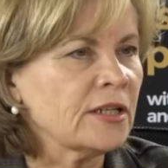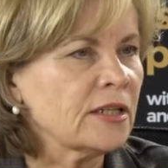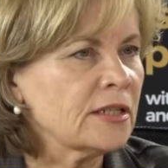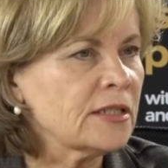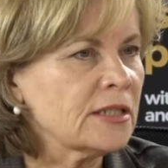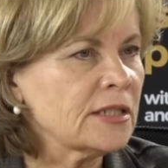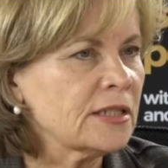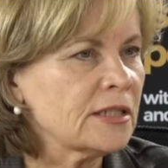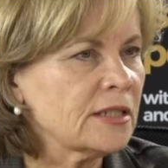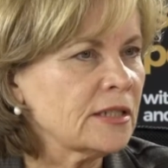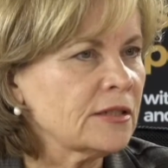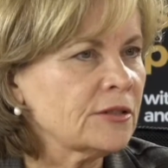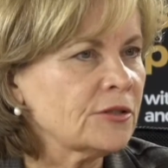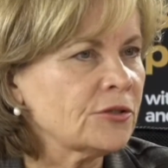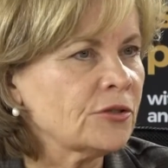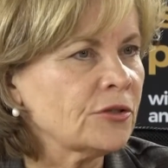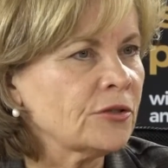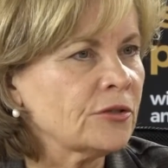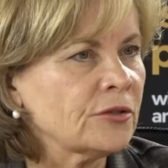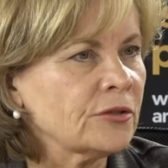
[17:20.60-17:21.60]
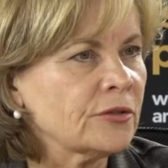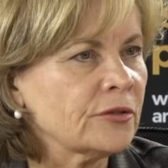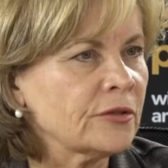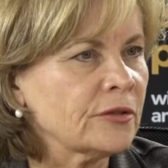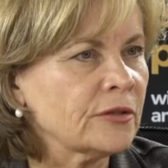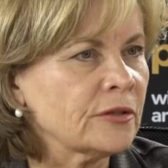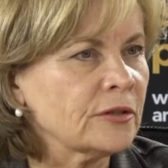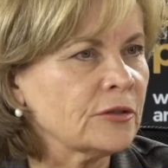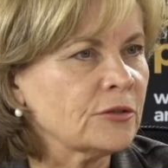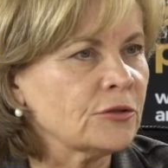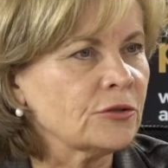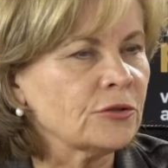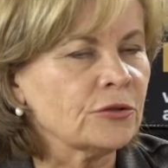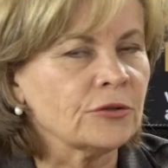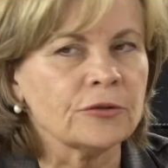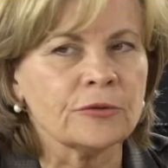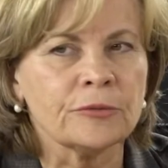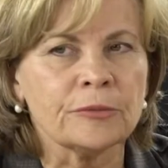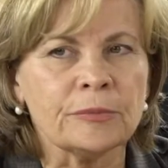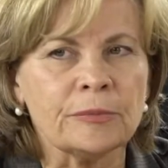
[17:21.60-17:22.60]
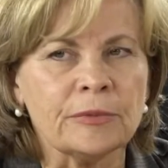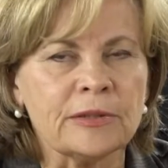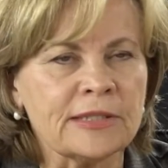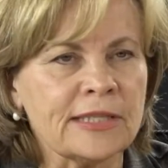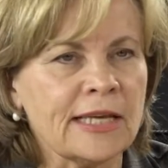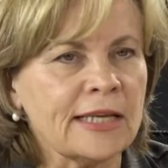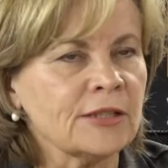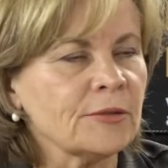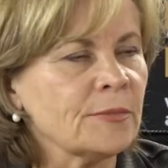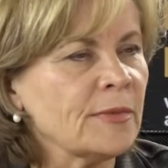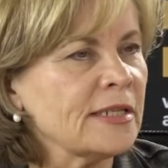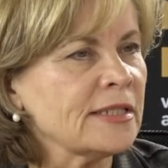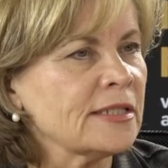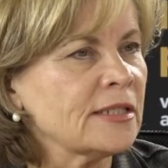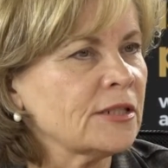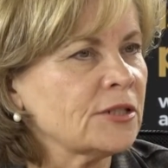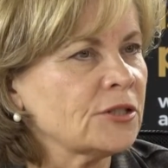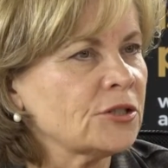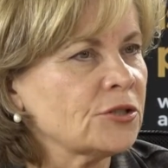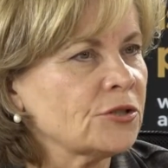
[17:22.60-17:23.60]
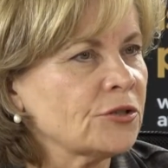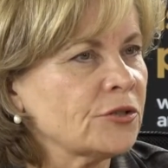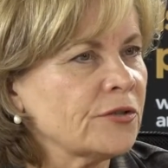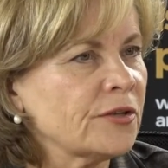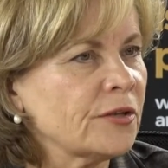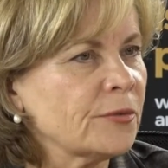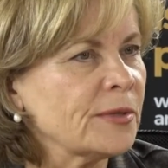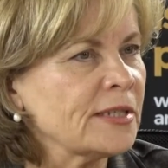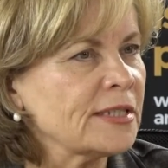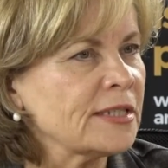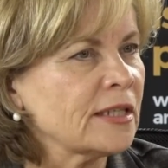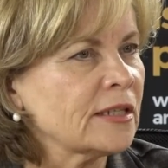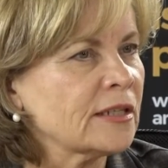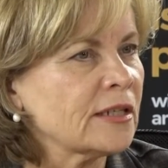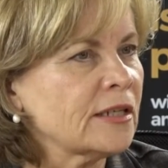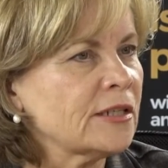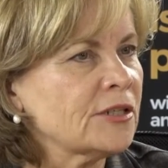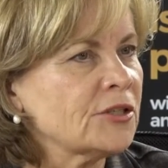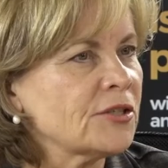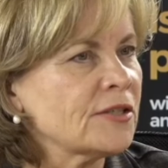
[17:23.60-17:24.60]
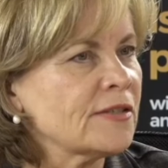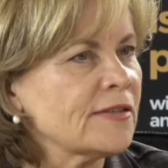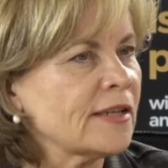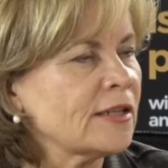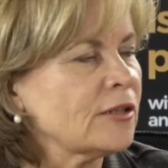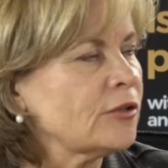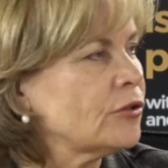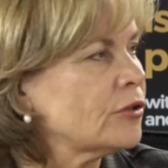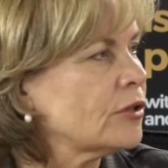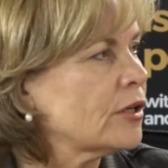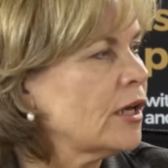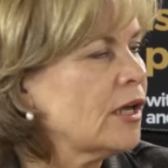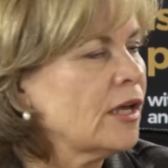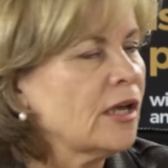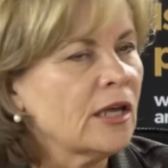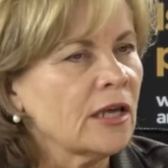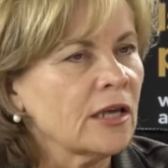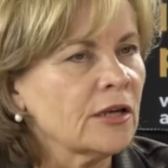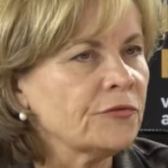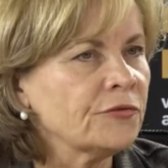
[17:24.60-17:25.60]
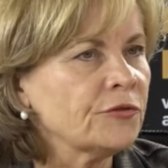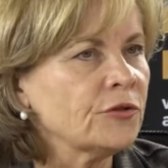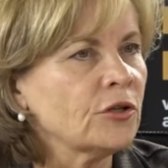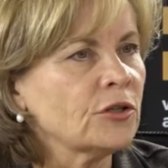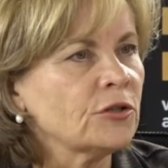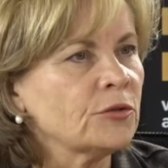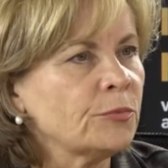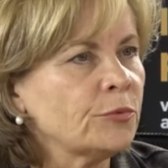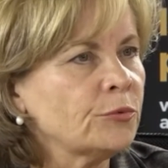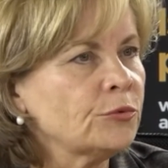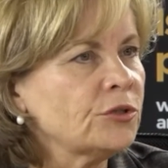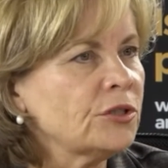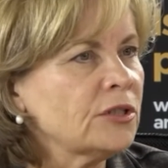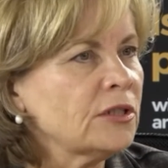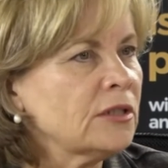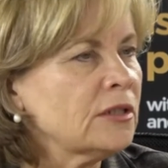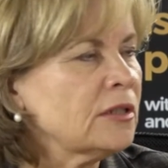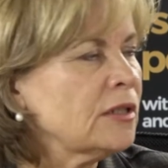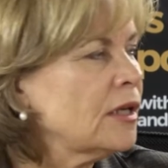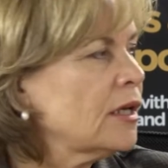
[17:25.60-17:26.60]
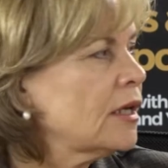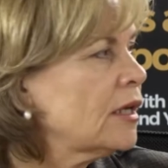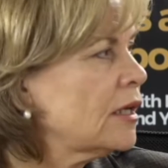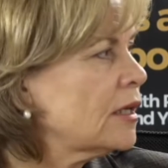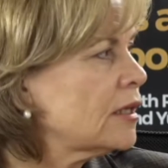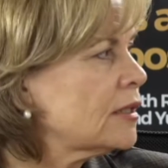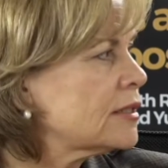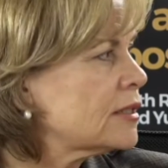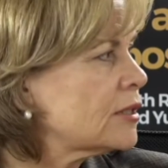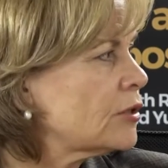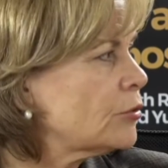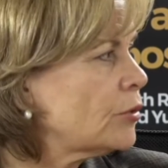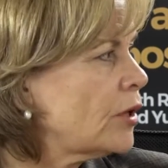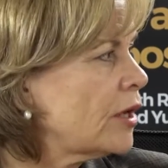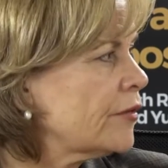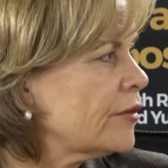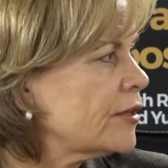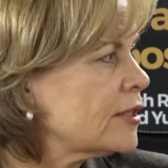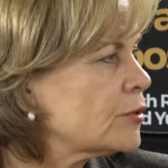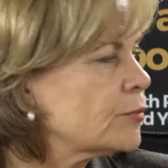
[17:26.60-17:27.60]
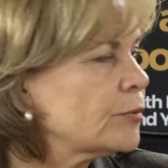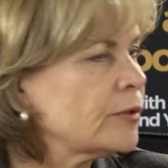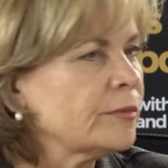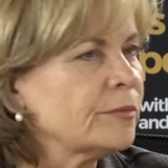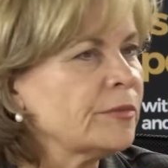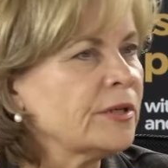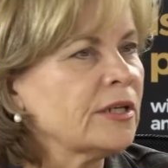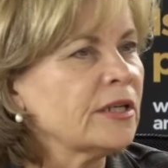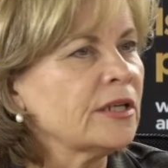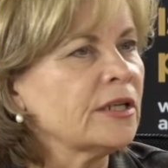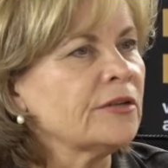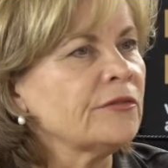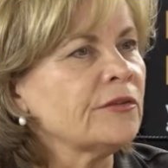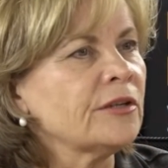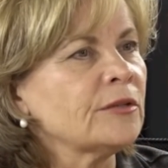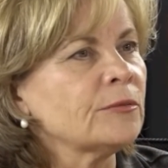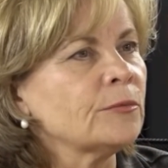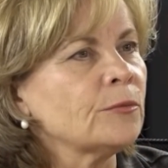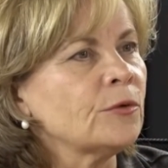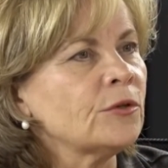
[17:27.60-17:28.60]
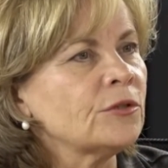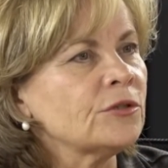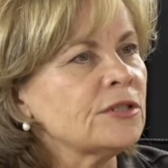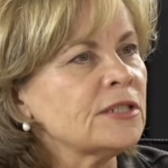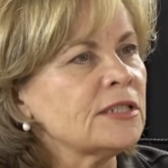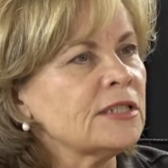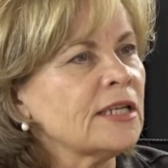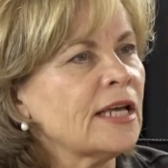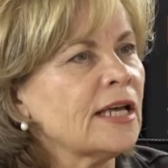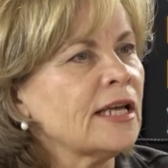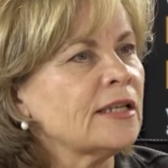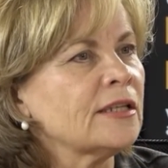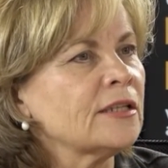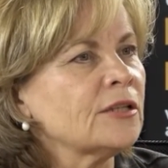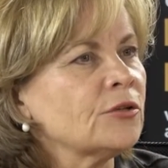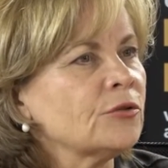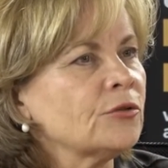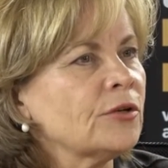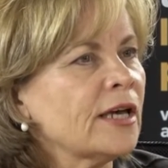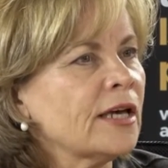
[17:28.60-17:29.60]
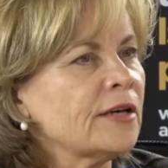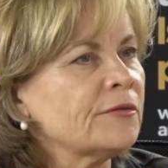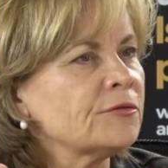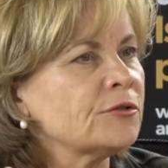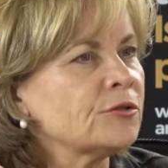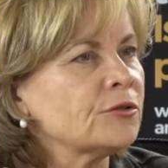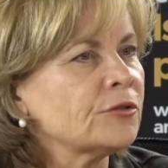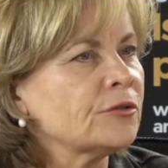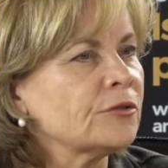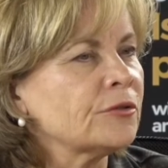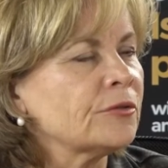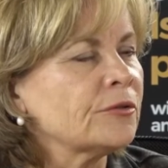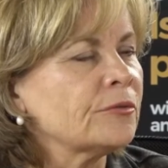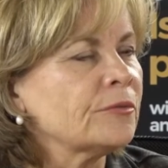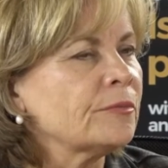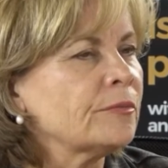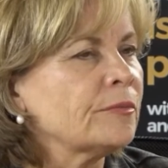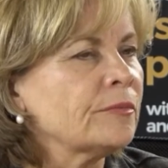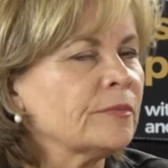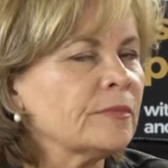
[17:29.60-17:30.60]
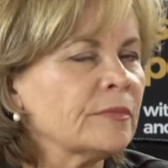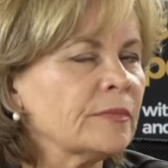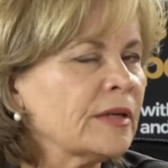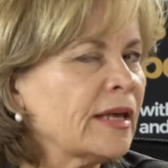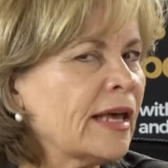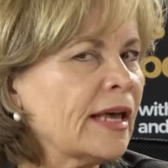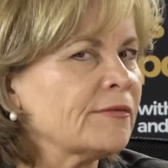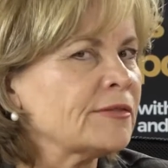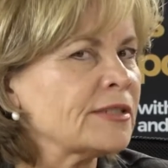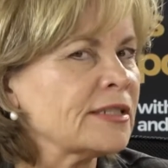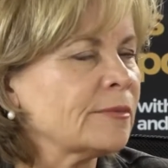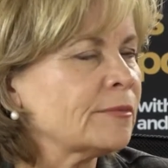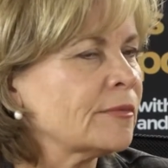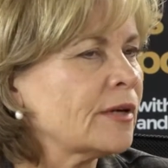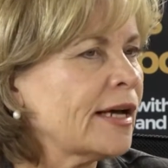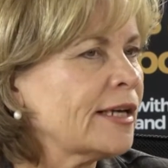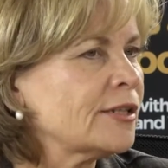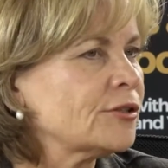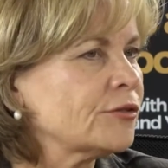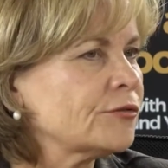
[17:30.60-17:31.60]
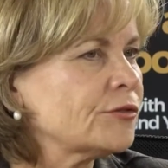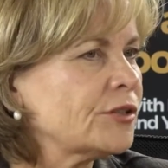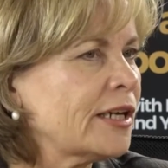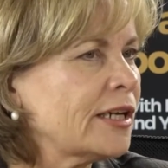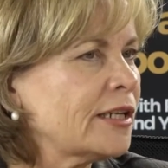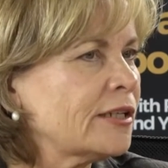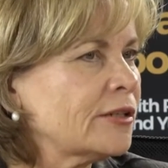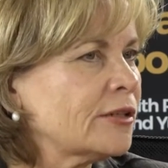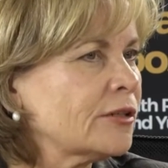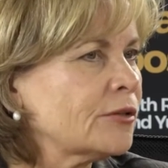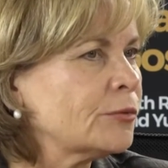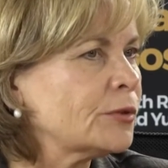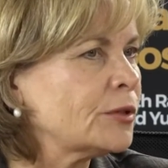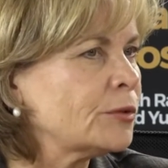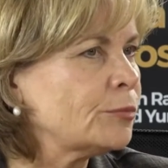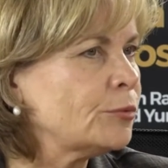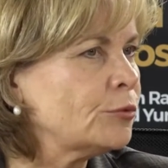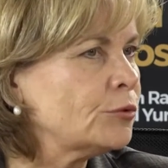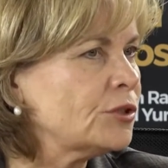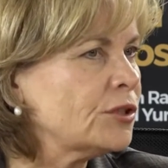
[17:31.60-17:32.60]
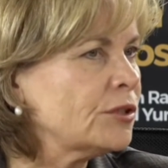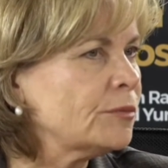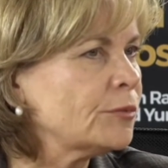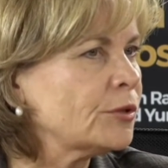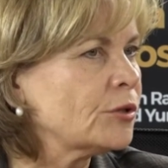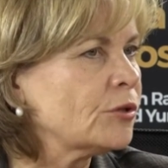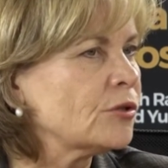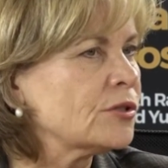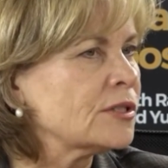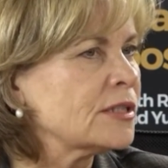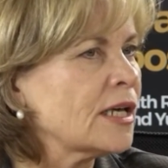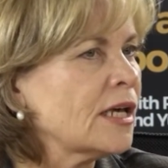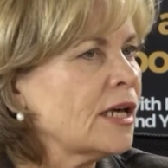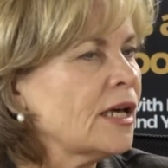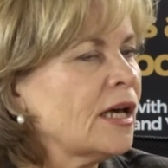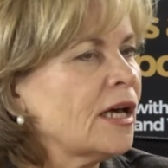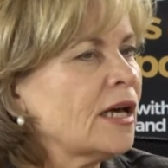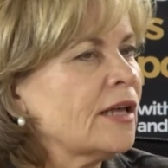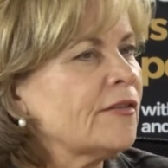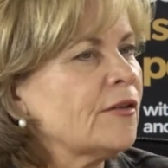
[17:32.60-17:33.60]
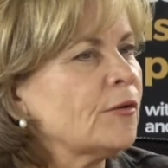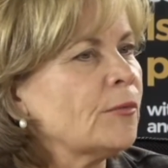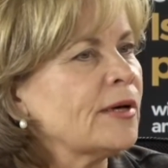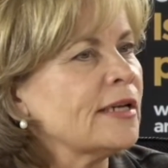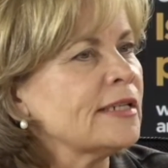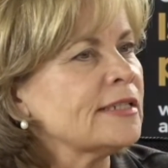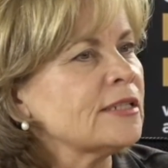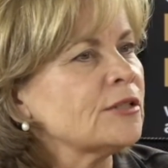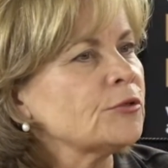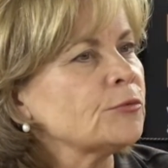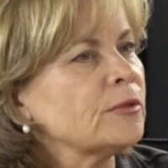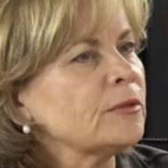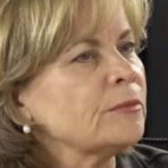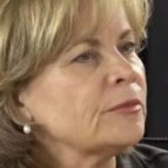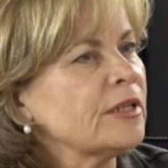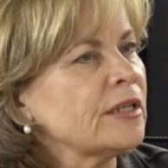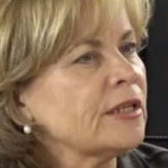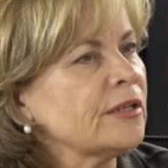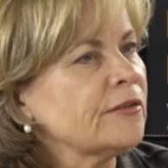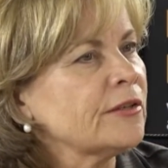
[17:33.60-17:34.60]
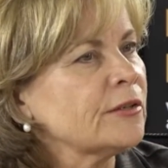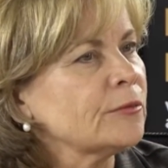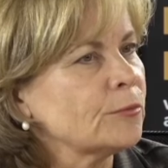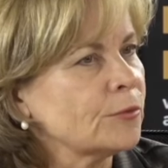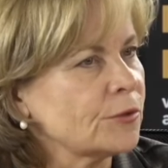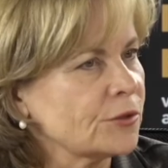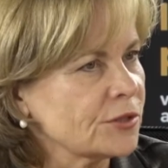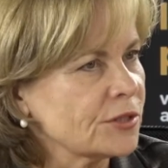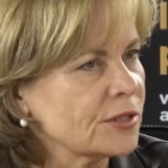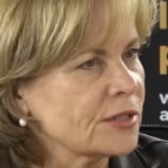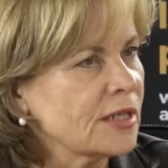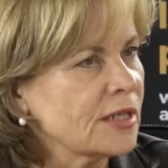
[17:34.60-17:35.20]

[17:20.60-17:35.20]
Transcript: us, to send a message to the Western countries that, look, if not Putin, so others will be even worse, and you have to have some kind of dialogue with Putin, because otherwise it will be even worse.